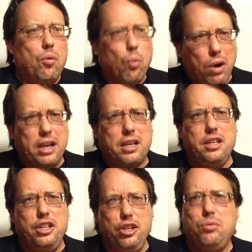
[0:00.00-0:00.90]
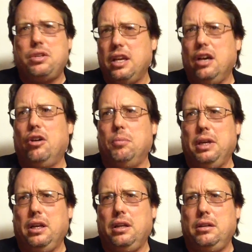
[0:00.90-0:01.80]
what can you tell
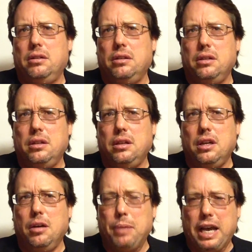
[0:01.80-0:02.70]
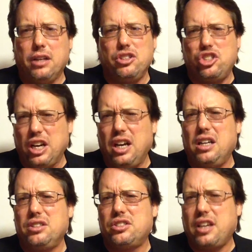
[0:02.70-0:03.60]
me about
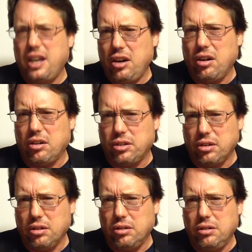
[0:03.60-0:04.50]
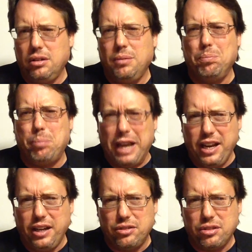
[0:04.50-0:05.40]
John's character
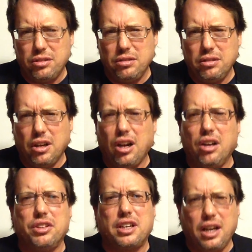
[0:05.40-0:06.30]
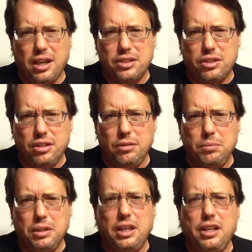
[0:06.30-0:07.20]
based on the
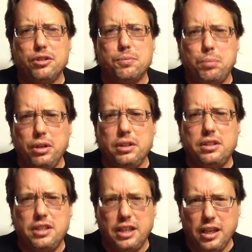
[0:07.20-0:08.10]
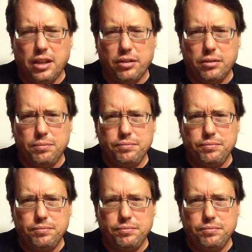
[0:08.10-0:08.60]
costume that he has put together?